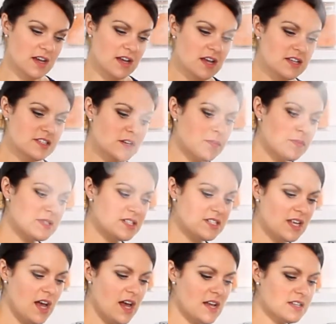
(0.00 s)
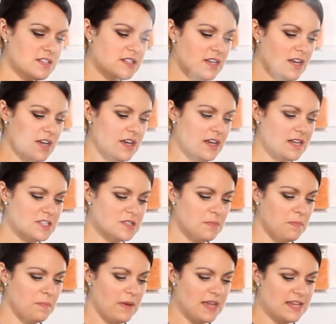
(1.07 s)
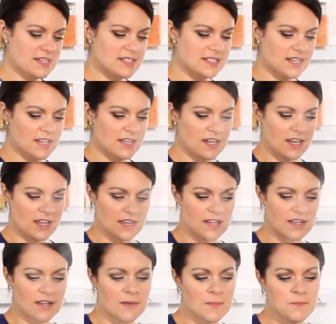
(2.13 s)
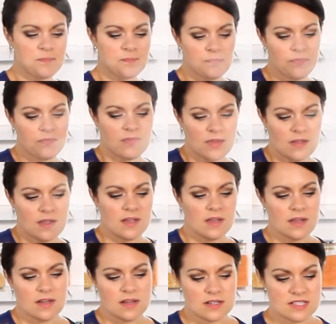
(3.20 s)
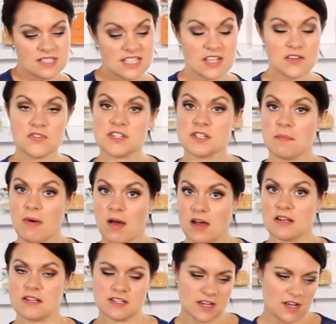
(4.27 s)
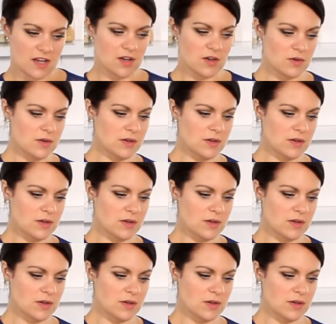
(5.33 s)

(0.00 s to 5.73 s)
So passata is basically sieved tomato.